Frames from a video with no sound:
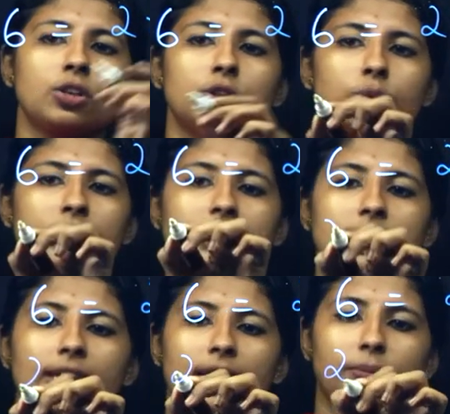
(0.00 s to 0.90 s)

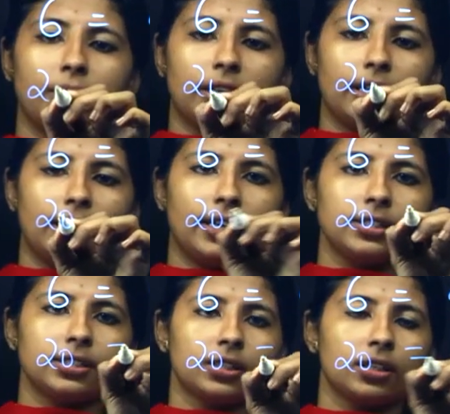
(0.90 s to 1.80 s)
20 can be written
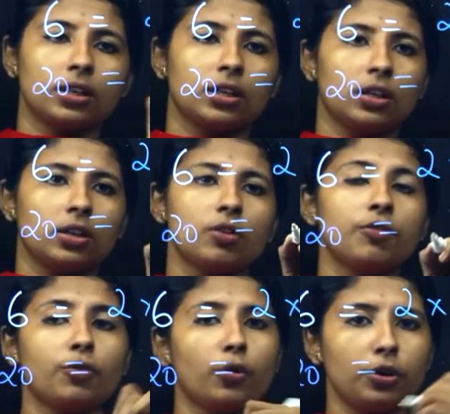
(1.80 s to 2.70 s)
as
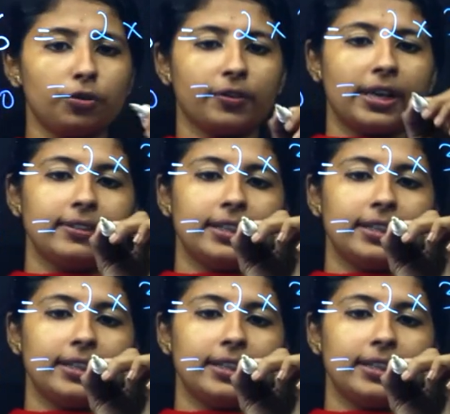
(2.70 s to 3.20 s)
4 into 5,